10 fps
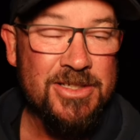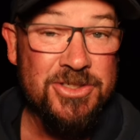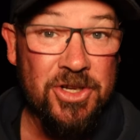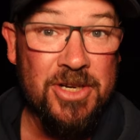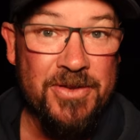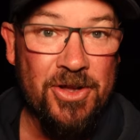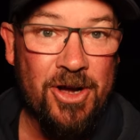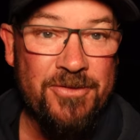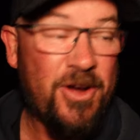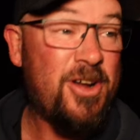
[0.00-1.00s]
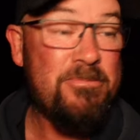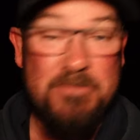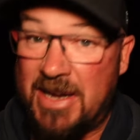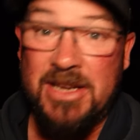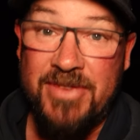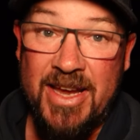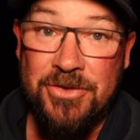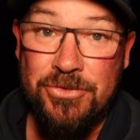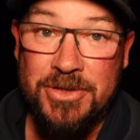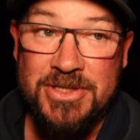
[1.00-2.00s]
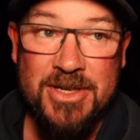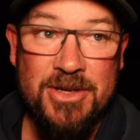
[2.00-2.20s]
certainly for the iPhone and many of the Androids,